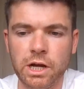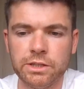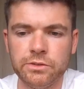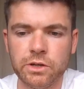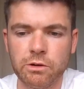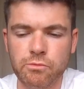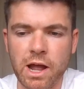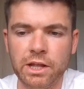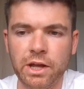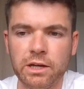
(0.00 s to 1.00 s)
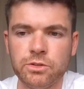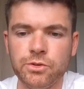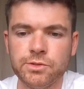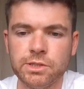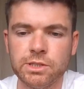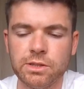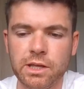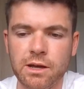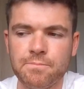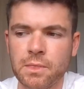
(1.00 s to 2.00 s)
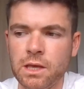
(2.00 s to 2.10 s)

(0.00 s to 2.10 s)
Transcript: and a rare diagnosis at that.